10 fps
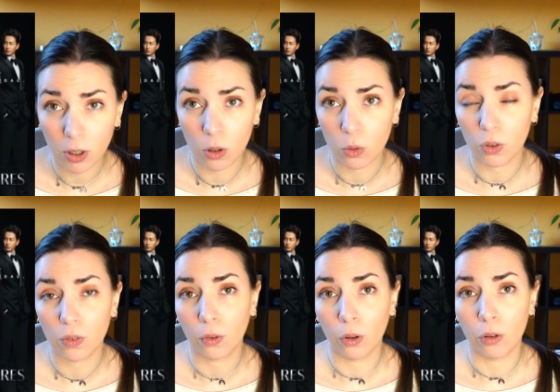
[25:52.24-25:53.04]
goes
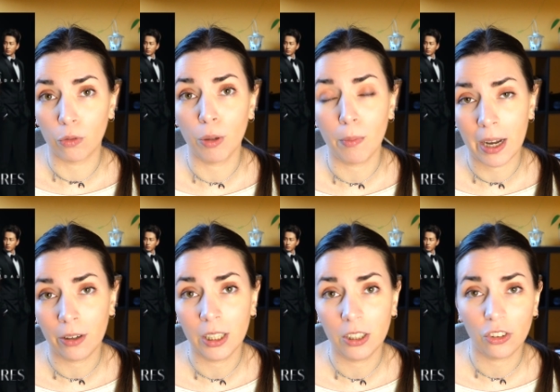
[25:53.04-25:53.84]
for
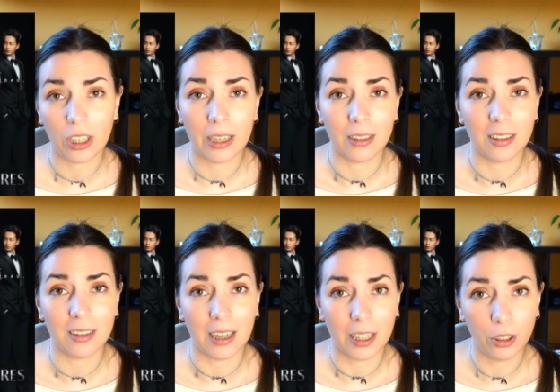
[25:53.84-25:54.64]
Remarriage and
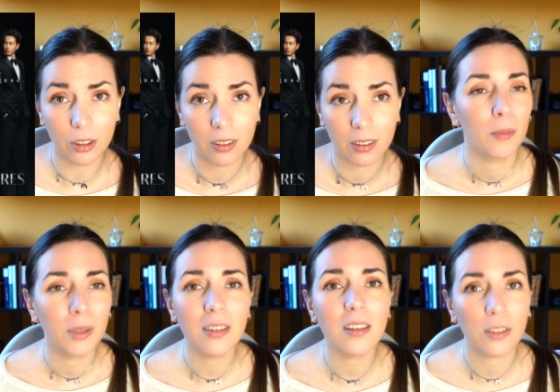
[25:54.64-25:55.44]
Desires.
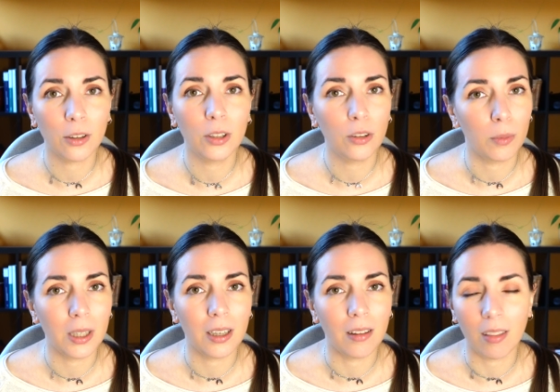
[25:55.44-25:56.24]
This is going to
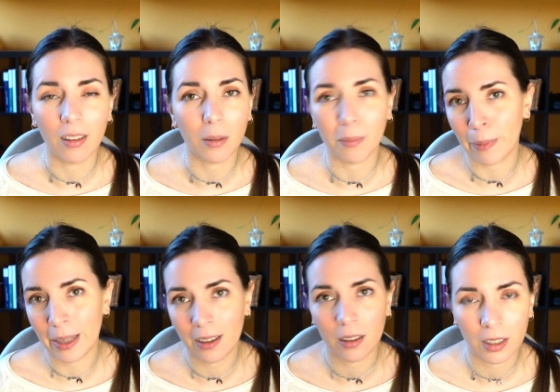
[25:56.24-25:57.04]
be in the
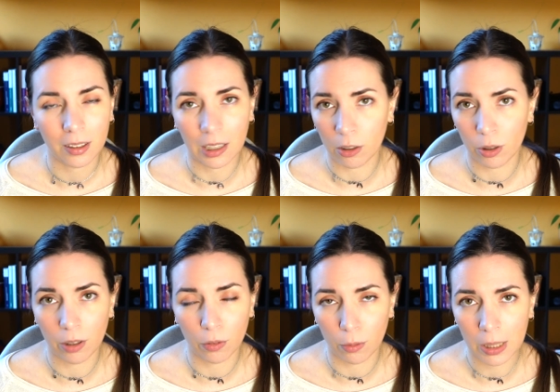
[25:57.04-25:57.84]
meh category
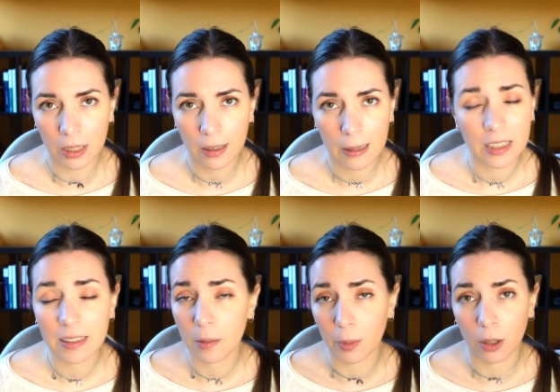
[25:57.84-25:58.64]
for me.
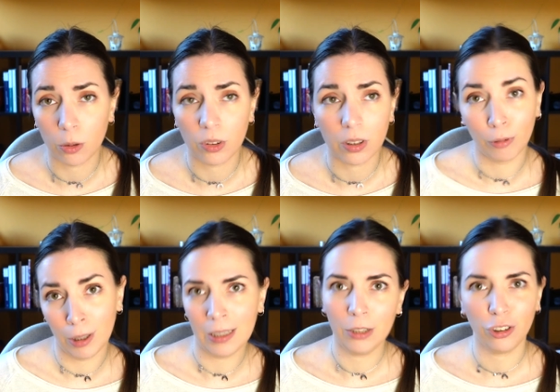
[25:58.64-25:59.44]
It's about
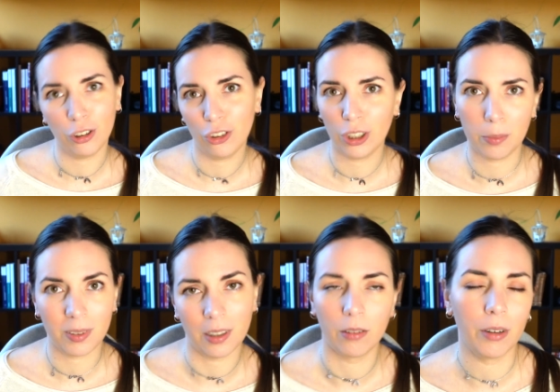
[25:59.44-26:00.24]
relationships
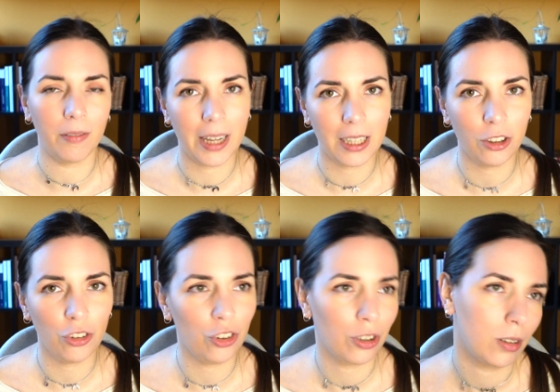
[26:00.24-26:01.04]
and
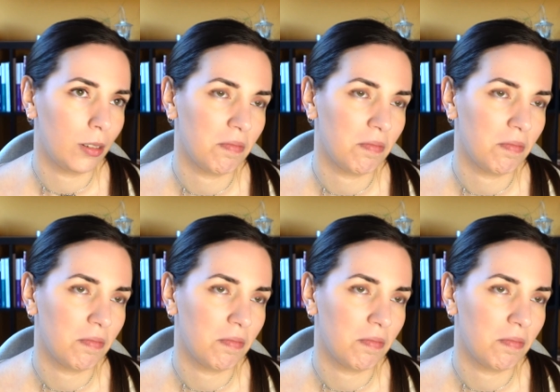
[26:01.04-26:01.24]
revenge,